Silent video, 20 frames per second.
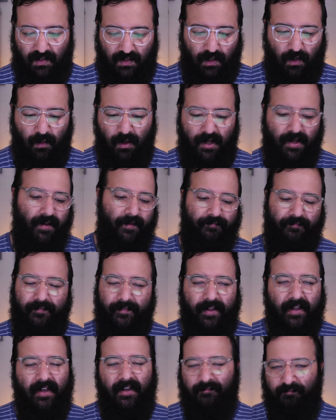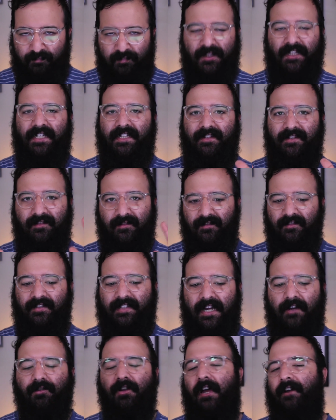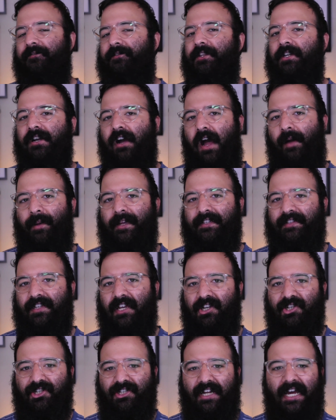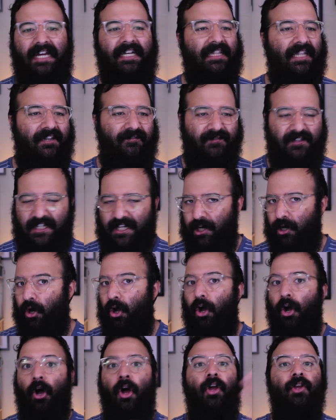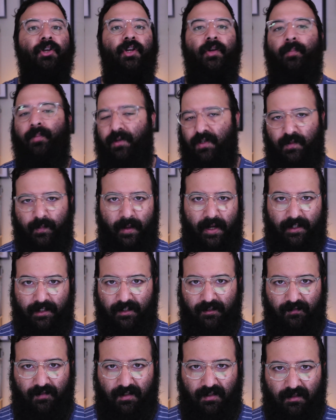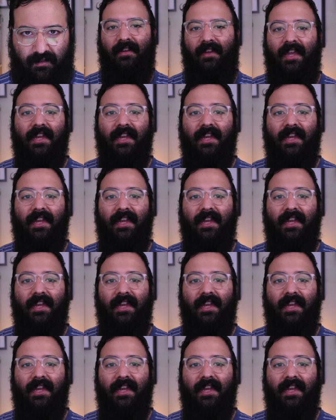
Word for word: So please, sound off in the comment section. I'd love to hear all your perspectives.